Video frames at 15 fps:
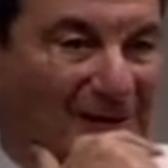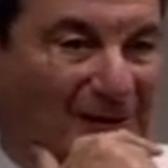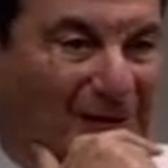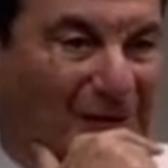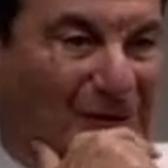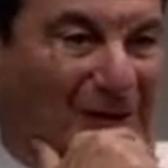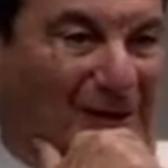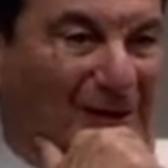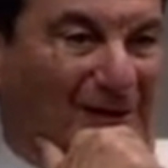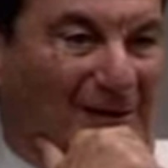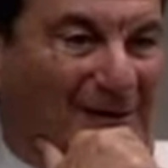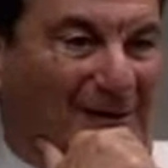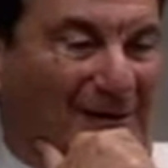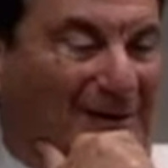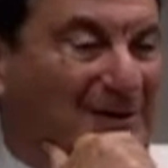you got to
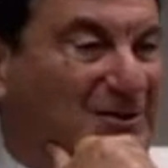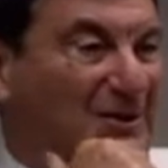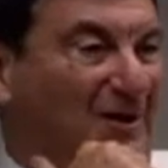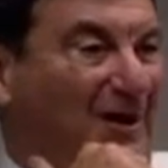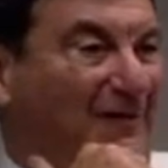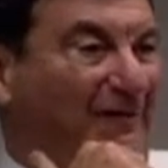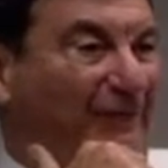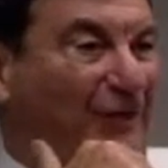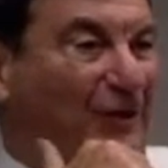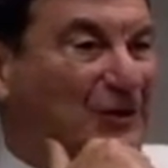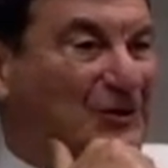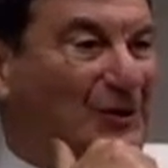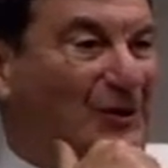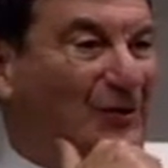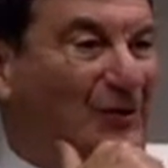kiss a lot of
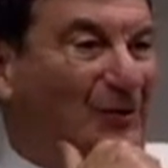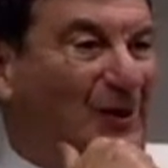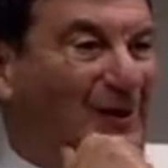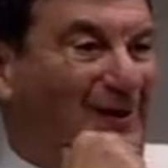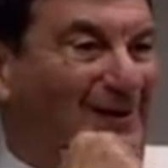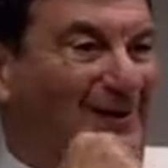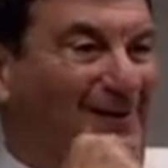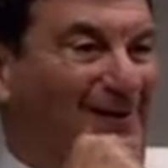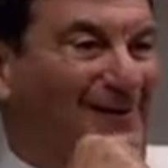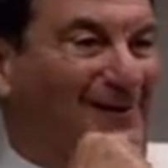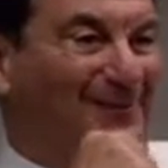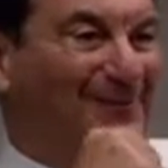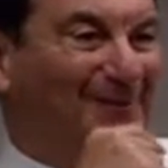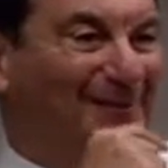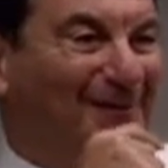frogs along the way, and
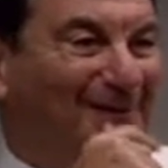um,